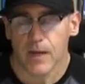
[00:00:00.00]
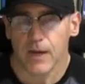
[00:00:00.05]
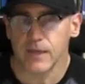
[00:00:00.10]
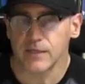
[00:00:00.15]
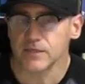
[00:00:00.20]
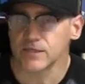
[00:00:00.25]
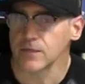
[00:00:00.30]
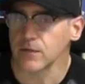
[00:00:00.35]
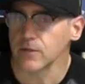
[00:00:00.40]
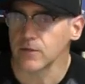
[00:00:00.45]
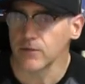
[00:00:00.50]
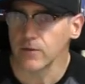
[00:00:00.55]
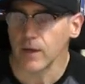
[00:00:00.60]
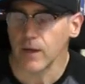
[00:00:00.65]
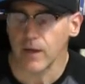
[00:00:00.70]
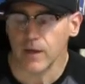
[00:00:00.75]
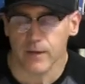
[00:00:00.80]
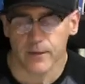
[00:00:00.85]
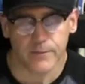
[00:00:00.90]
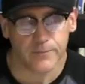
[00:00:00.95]
And
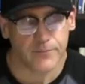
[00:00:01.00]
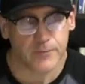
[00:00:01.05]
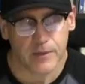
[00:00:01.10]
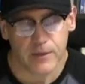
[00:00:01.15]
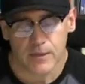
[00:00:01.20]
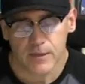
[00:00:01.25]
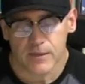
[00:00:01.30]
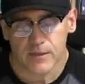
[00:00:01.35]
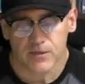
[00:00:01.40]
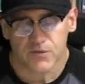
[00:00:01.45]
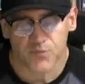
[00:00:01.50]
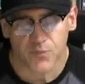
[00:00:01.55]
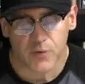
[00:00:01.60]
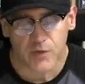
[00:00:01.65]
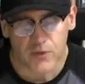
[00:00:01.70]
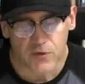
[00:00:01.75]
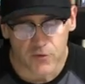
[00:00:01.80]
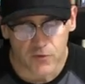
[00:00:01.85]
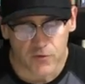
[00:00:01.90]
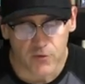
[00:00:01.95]
so it's
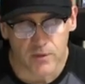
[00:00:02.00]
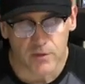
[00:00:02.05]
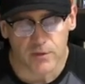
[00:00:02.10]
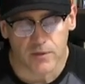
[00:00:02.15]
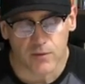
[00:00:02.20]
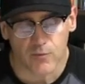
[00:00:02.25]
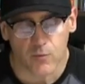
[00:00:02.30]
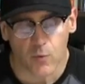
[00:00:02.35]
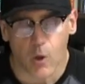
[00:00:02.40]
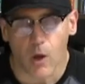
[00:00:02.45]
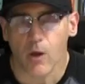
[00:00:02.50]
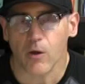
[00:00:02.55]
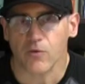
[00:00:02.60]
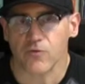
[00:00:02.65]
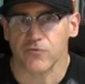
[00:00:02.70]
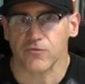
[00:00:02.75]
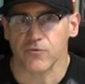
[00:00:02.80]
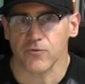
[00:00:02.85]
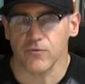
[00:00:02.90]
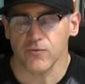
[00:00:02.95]
been good to
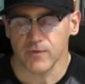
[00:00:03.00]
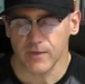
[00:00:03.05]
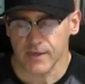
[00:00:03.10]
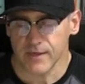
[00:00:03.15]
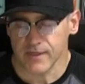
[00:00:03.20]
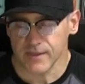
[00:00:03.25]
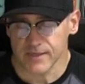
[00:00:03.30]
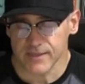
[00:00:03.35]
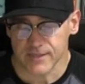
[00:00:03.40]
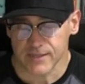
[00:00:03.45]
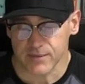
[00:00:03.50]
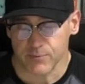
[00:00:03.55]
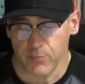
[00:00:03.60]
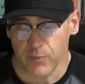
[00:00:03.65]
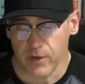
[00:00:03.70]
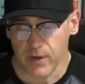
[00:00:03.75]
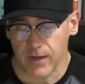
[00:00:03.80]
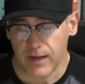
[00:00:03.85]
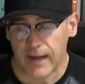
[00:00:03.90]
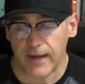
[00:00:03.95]
walk through this. It's
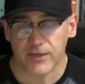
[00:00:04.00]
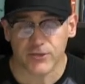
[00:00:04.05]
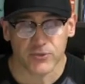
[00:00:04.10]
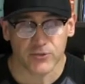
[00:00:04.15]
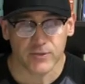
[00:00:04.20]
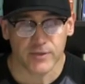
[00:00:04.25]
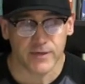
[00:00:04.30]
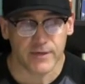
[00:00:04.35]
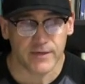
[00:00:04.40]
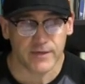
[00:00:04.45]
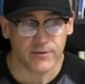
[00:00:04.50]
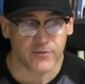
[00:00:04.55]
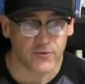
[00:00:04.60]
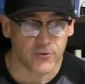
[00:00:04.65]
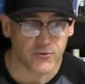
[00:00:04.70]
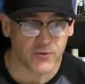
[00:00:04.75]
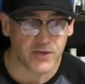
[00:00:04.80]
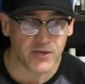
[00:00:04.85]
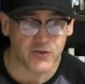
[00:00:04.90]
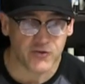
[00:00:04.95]
been actually
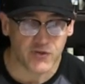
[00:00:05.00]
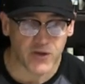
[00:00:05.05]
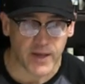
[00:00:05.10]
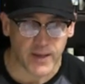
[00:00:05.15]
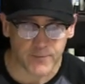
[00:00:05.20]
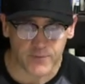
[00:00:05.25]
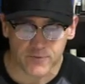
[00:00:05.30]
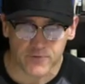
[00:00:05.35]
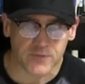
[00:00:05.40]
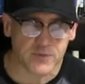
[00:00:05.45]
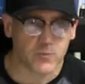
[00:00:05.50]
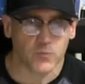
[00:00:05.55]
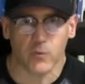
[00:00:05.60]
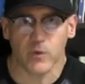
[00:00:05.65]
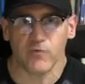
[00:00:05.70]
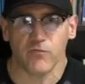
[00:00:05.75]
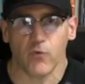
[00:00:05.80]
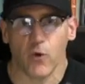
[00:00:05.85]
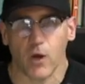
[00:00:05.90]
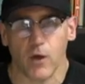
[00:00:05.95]
13 chapters and
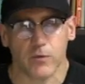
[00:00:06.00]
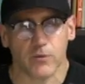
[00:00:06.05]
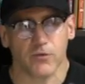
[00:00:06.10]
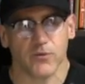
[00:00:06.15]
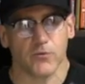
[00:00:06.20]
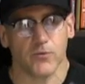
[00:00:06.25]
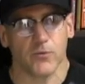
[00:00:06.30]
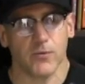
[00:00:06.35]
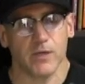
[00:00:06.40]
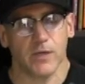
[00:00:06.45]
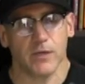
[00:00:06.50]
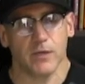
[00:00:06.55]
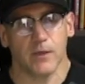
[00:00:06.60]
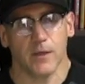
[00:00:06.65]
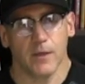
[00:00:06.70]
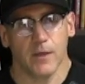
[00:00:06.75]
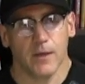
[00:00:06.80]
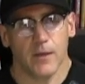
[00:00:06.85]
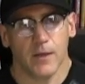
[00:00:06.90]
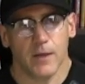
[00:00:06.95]
we've walked through
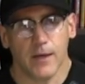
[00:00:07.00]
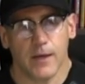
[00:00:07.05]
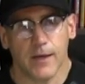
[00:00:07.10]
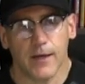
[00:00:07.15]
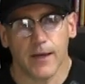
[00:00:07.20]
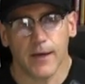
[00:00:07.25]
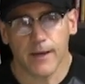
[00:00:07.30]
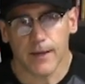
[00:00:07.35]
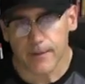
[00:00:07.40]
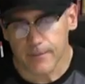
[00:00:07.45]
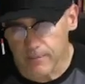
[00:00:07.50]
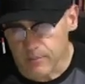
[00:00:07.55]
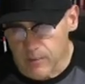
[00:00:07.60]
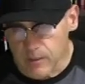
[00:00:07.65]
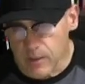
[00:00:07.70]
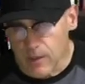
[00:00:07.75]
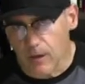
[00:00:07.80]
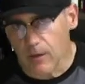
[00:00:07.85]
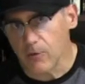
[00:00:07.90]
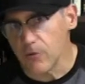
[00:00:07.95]

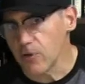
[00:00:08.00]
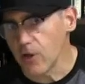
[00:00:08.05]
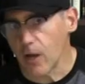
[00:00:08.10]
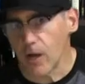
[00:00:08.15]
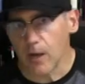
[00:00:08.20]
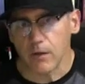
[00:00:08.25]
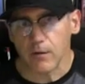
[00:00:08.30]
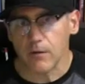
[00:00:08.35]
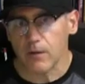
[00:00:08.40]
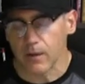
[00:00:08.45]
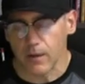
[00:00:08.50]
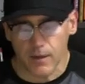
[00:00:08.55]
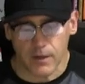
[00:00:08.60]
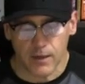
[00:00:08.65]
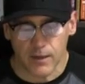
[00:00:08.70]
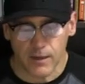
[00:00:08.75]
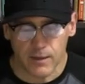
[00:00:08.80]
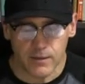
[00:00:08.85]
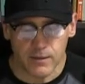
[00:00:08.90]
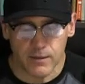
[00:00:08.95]

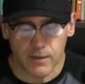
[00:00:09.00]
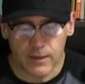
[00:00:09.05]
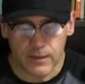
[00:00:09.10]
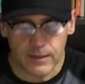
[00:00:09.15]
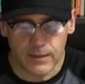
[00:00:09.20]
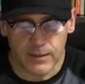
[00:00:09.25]
it,